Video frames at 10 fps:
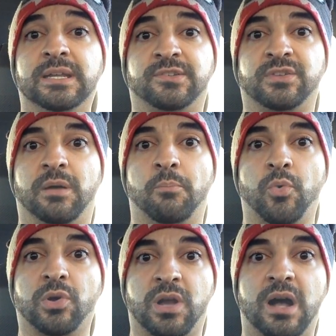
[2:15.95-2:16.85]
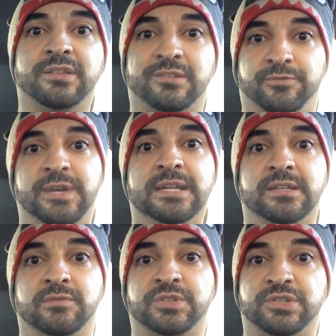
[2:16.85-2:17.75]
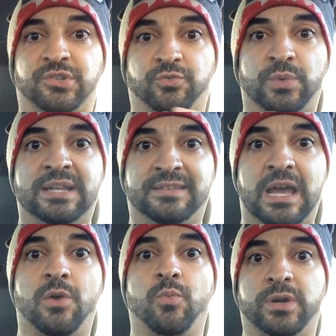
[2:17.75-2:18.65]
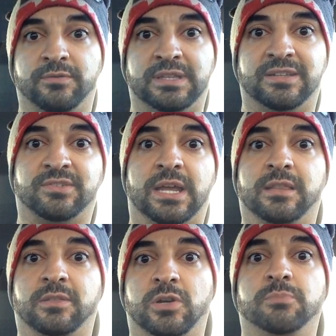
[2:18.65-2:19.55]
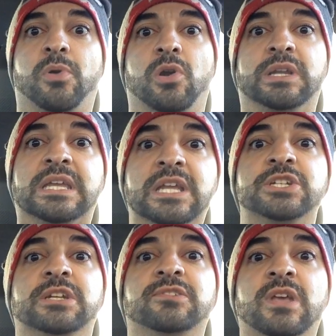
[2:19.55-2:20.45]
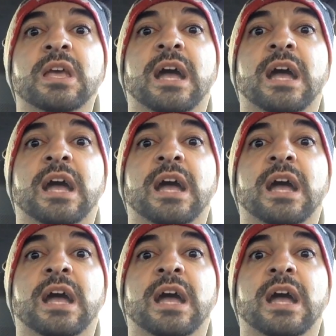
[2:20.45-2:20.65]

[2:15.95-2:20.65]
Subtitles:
it's more cost-effective to just rent out one of these like third-party kitchens